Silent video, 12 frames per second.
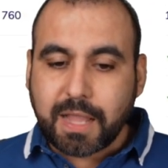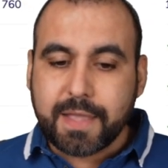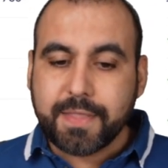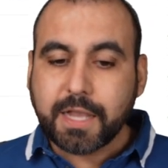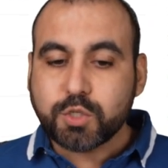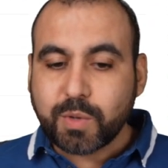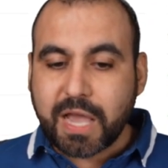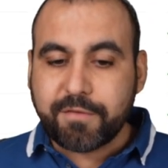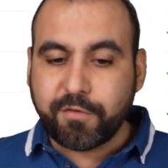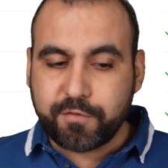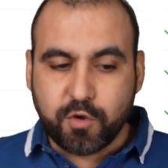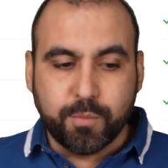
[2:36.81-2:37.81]
And next we
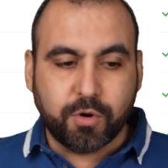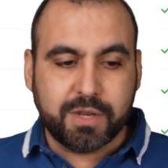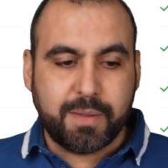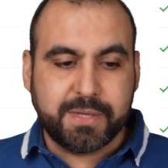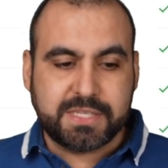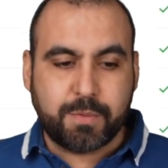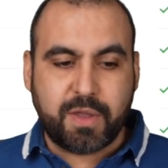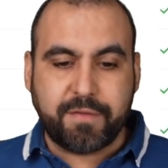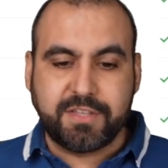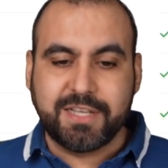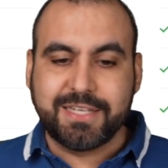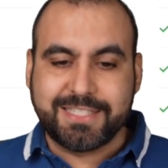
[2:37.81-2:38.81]
have a few more limits that we have
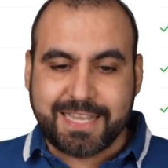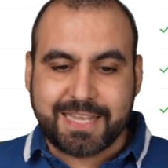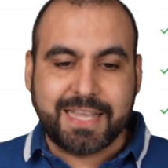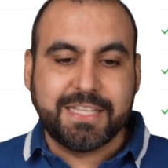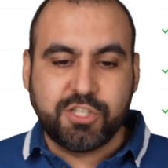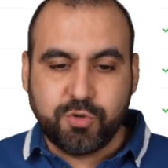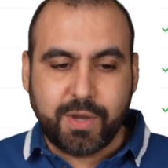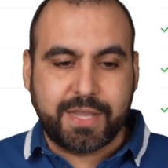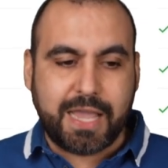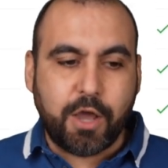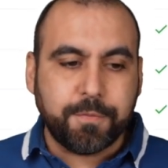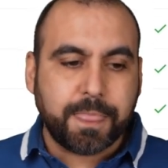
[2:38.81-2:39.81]
to take into
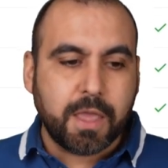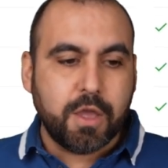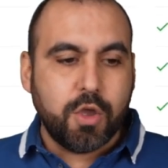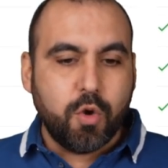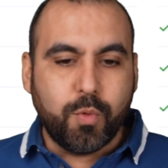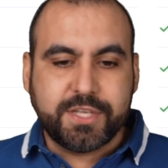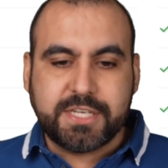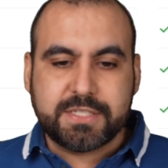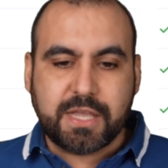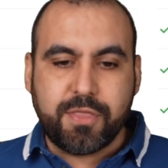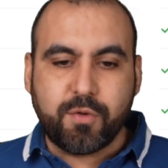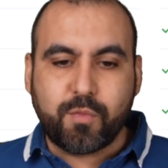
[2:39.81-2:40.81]
account, which
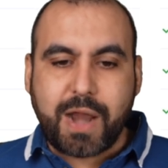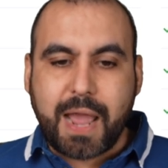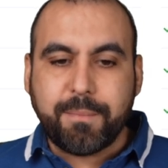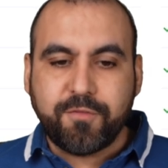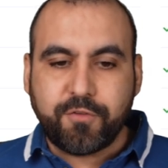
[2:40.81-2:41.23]
is the RAM.